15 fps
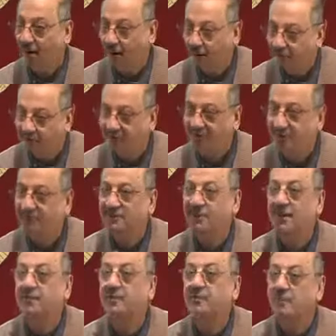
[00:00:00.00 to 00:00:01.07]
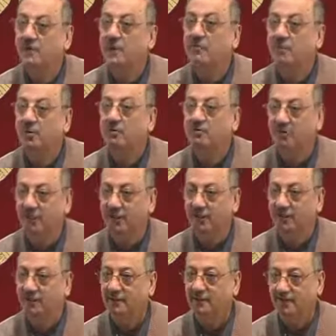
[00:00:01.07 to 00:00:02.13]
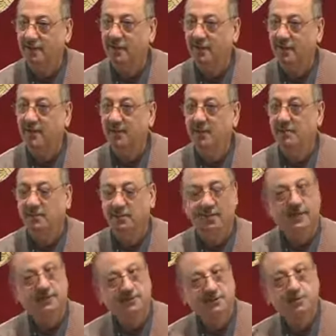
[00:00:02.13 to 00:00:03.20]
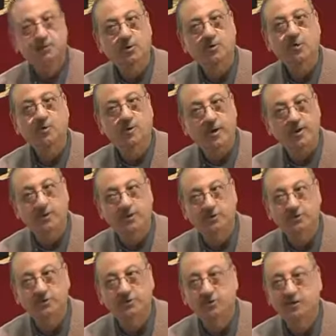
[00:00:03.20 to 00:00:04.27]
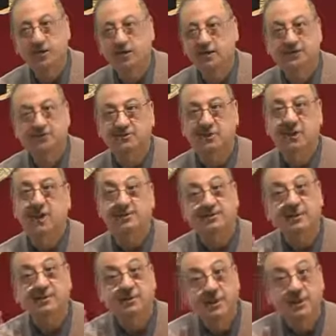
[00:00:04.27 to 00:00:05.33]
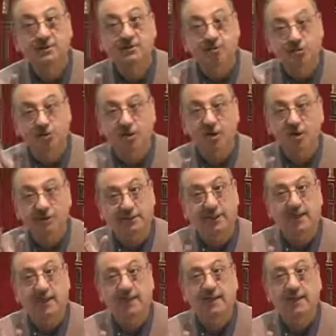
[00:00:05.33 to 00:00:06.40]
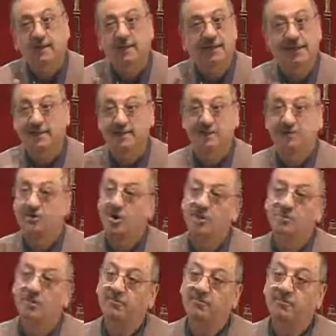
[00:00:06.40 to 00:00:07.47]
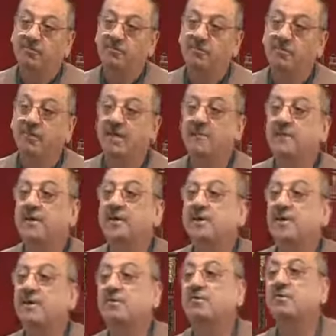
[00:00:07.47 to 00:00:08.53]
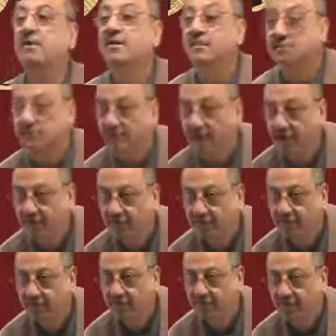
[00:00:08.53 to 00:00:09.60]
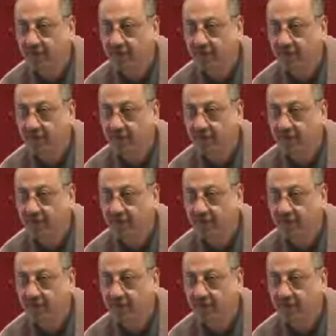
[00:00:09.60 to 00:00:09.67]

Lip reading: All these things are coming in book 3. But I just want to point out to you, the salasata, you saw ta, it is not maf'ulun bihi, but it is zarf.